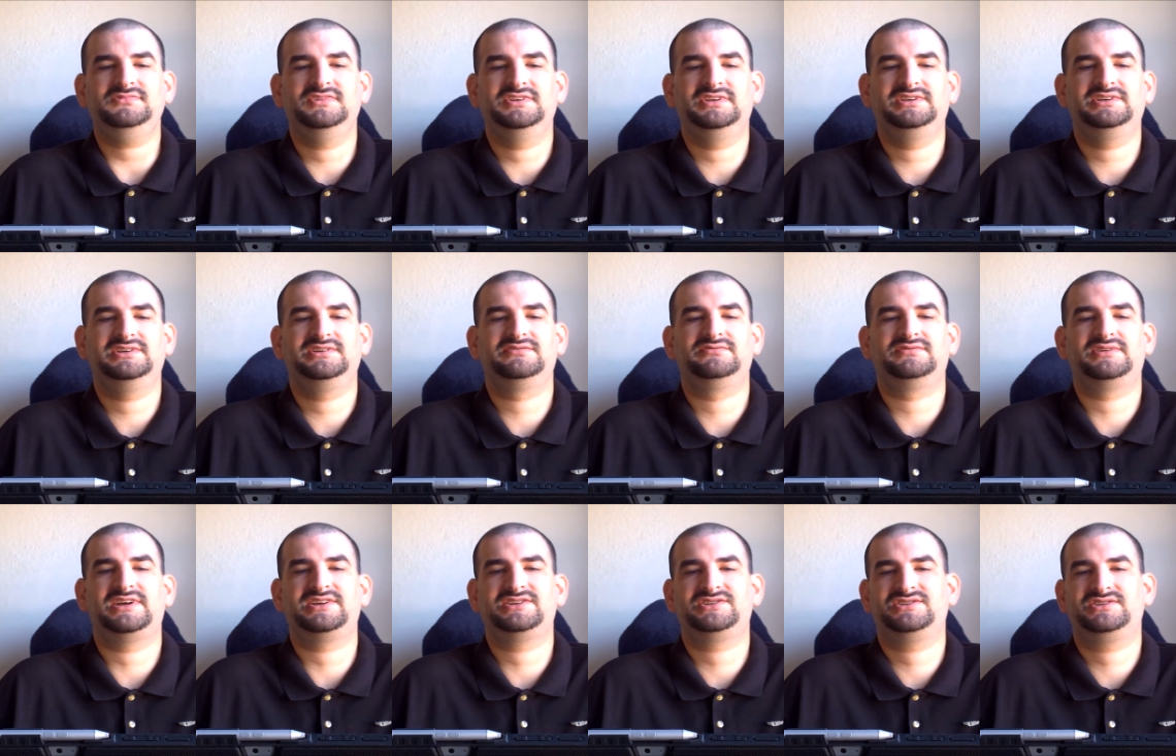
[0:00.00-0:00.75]
in
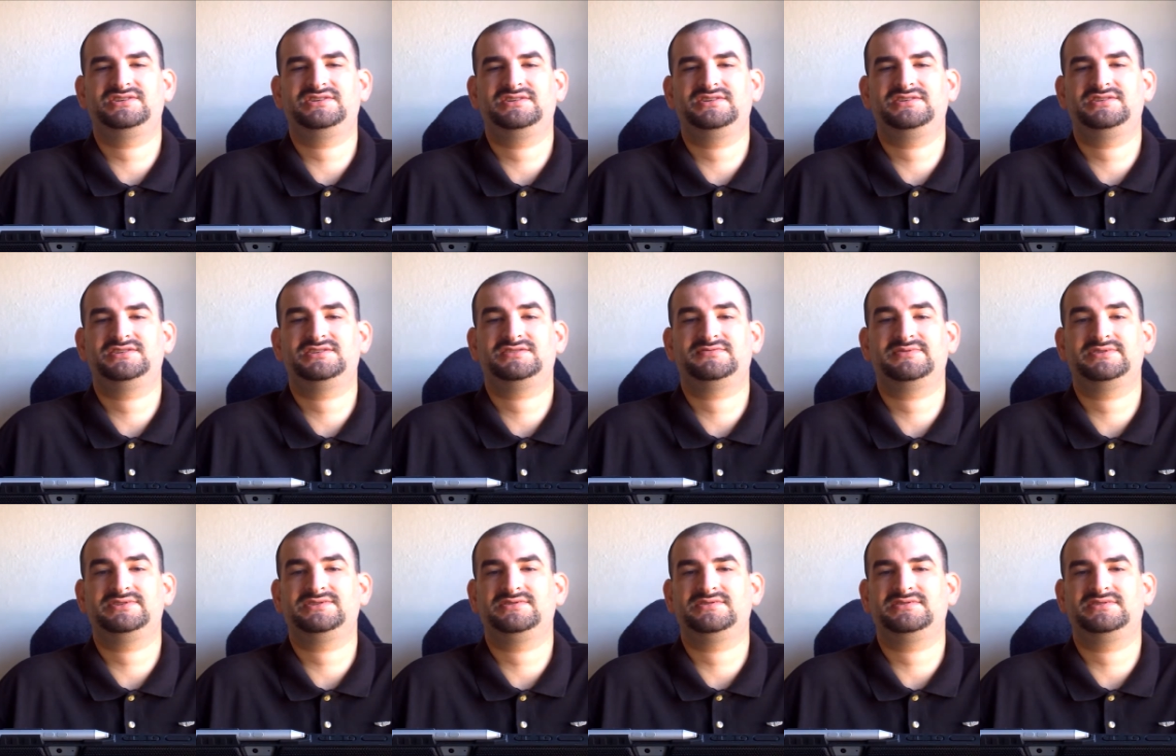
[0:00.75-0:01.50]
Russia,
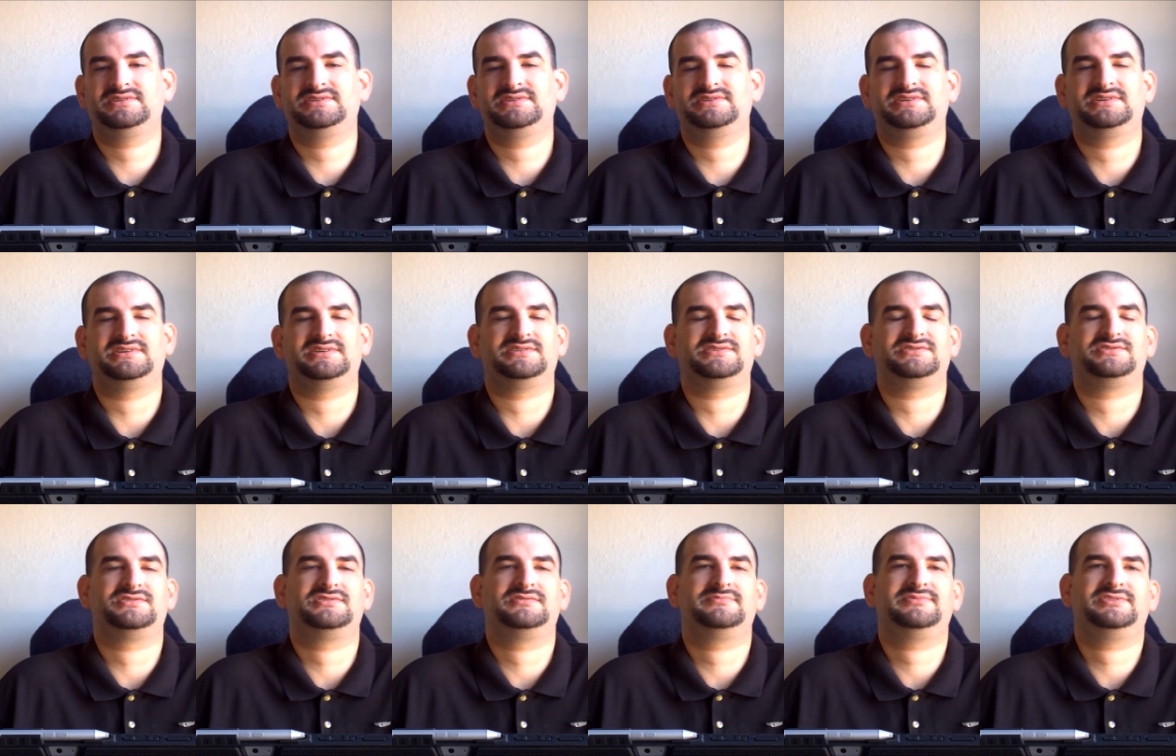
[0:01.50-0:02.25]
Switzerland, and
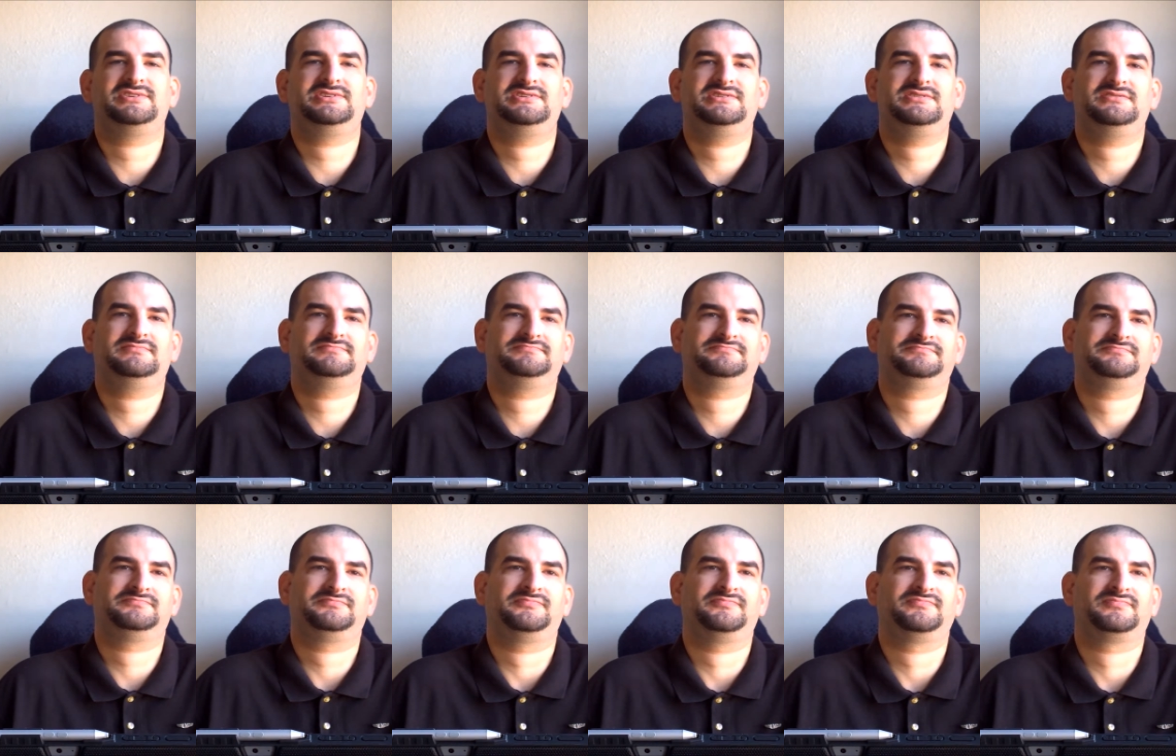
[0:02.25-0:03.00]
Germany.
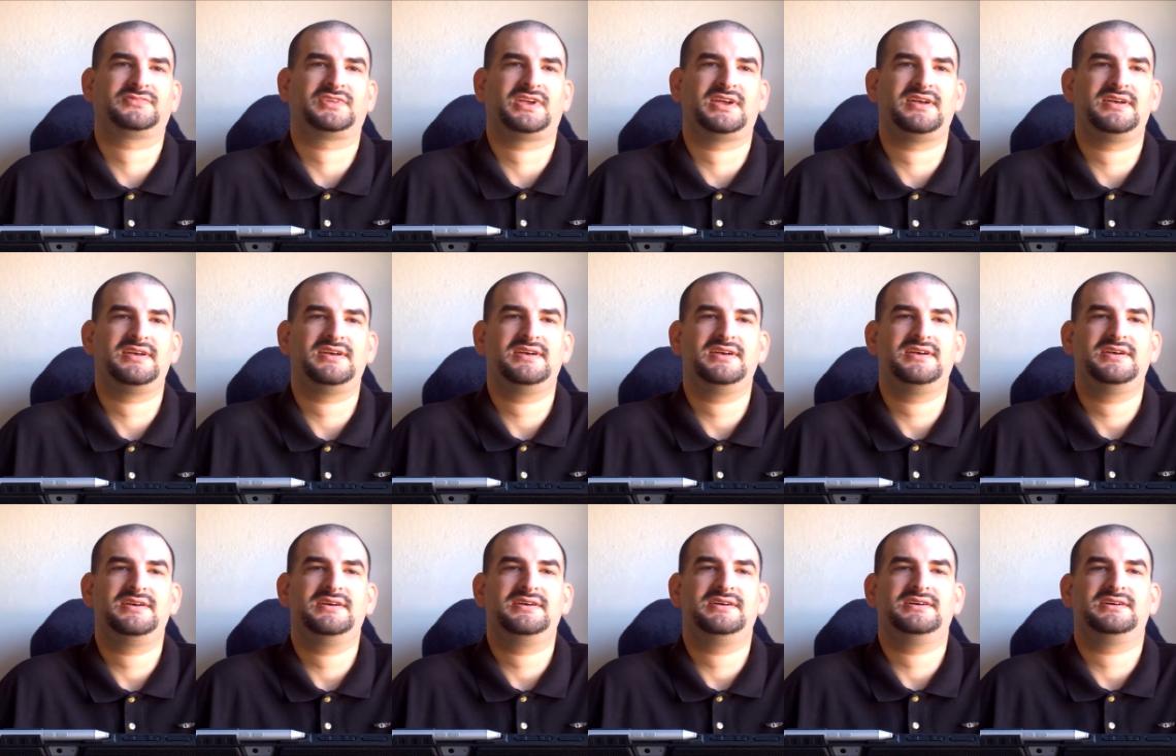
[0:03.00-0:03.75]

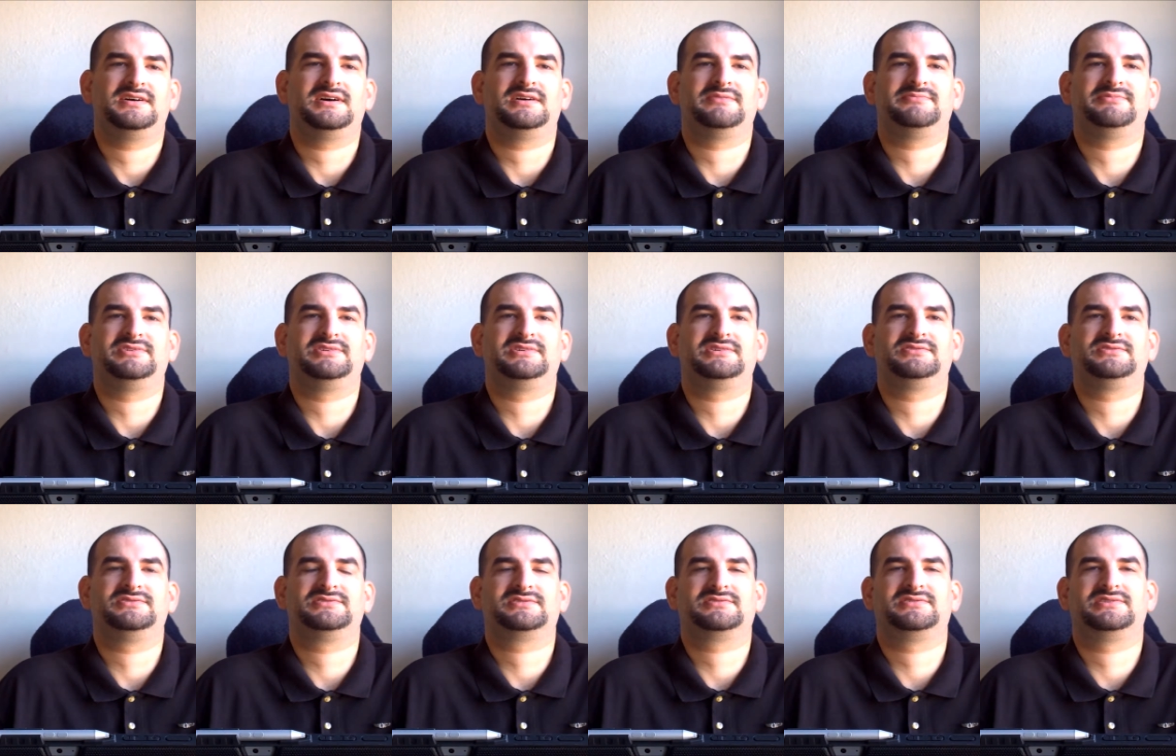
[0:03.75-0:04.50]
I'm your
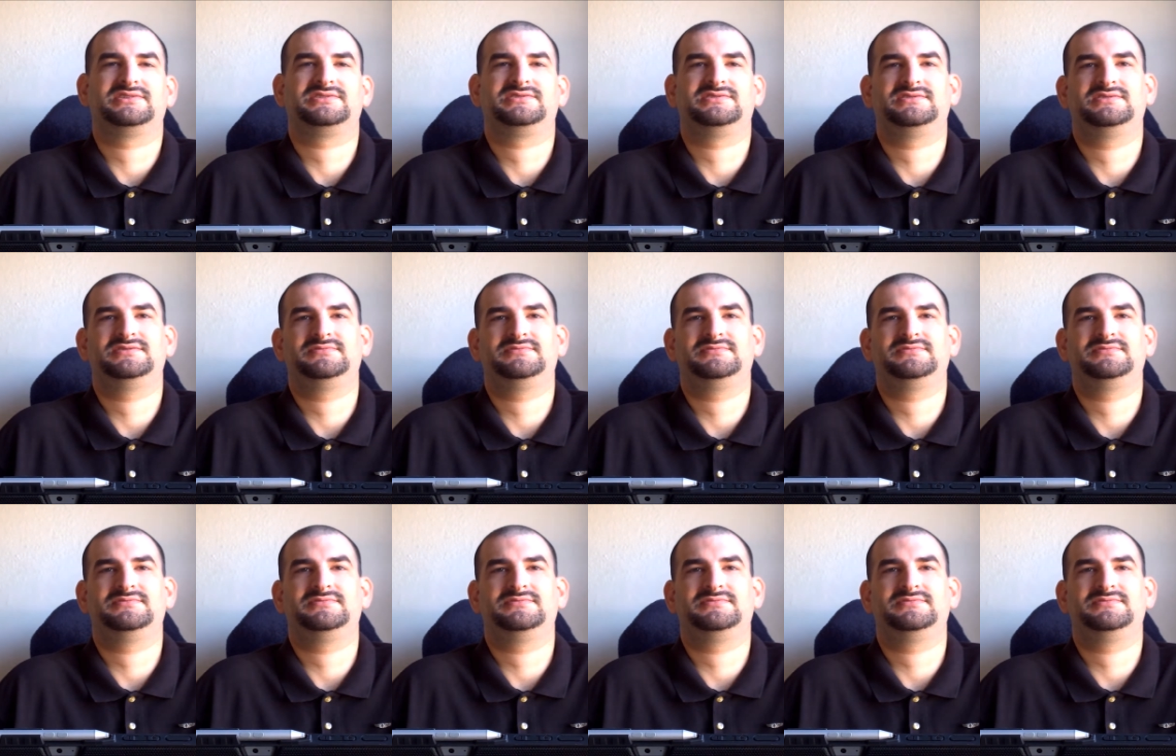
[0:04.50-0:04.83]
host, Chris